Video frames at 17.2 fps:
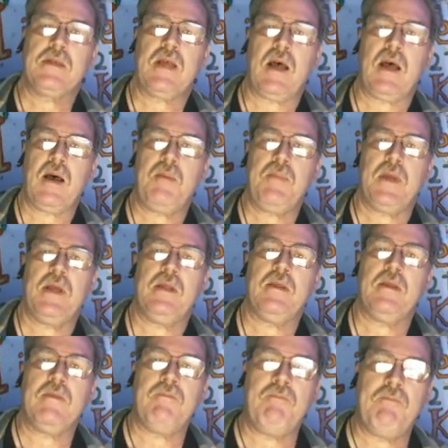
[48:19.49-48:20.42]
up in
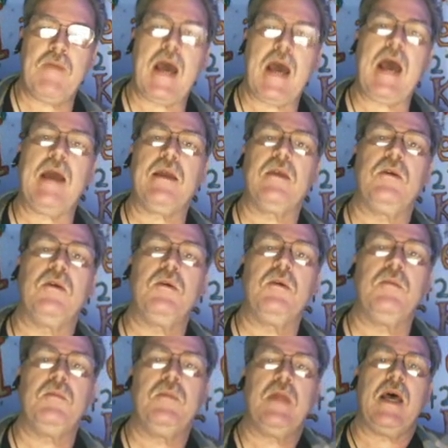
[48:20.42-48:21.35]
the
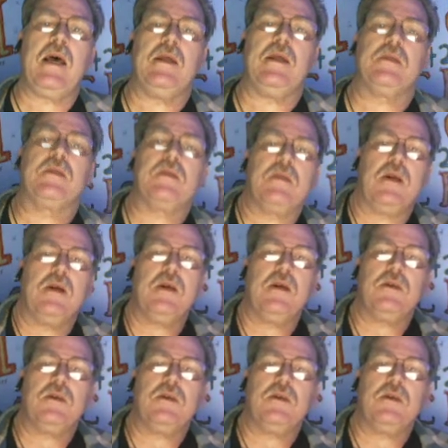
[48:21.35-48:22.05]
vacuum that Star